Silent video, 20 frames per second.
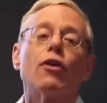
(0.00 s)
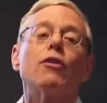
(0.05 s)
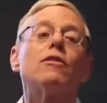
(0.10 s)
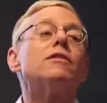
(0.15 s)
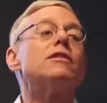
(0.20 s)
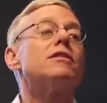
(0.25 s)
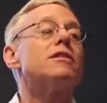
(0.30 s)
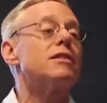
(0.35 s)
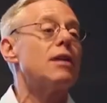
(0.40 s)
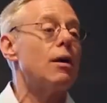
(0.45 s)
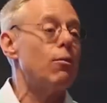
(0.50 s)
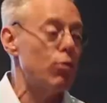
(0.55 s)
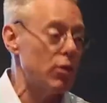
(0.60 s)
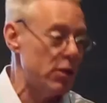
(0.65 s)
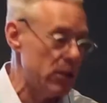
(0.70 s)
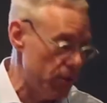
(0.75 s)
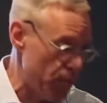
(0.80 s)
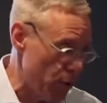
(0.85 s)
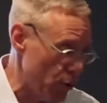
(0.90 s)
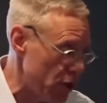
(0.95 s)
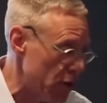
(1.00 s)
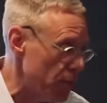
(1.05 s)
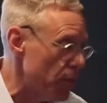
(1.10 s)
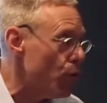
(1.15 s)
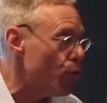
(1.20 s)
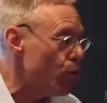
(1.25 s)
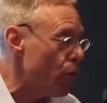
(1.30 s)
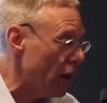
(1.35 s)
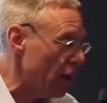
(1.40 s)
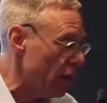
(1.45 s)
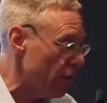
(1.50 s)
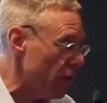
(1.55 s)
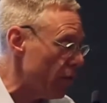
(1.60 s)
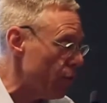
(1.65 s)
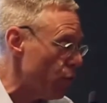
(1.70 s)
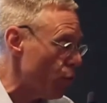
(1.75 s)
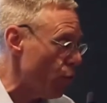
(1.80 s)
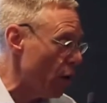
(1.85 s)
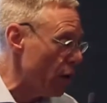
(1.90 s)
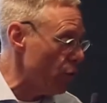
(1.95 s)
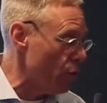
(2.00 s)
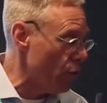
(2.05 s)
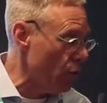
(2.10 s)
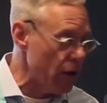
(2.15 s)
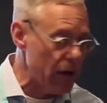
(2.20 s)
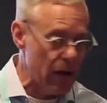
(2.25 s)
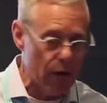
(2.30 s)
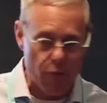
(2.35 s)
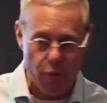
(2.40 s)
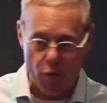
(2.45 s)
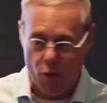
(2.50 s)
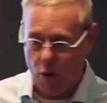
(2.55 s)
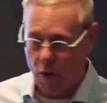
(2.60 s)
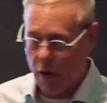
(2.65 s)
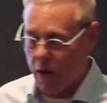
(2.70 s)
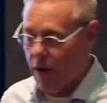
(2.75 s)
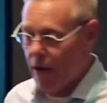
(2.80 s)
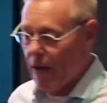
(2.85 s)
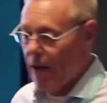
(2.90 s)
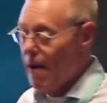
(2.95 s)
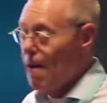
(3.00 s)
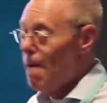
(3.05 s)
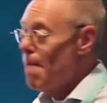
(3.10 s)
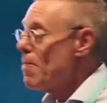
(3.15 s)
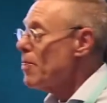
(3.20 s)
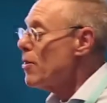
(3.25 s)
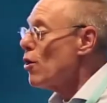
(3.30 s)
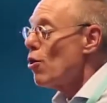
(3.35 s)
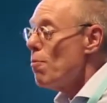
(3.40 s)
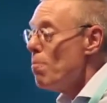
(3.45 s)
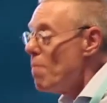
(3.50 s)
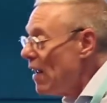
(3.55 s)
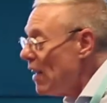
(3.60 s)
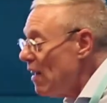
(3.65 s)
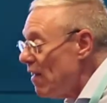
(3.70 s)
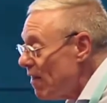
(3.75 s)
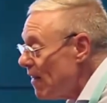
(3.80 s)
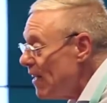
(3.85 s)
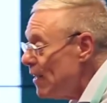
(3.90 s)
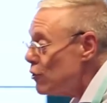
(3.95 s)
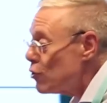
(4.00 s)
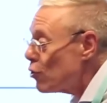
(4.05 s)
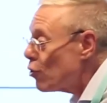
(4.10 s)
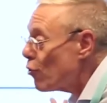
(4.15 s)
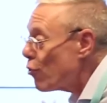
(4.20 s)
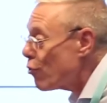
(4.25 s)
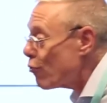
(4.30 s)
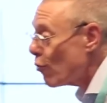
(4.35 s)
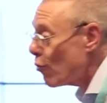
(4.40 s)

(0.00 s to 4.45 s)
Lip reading: that are somewhat supposed to be relevant for what you're looking for. There are many things you could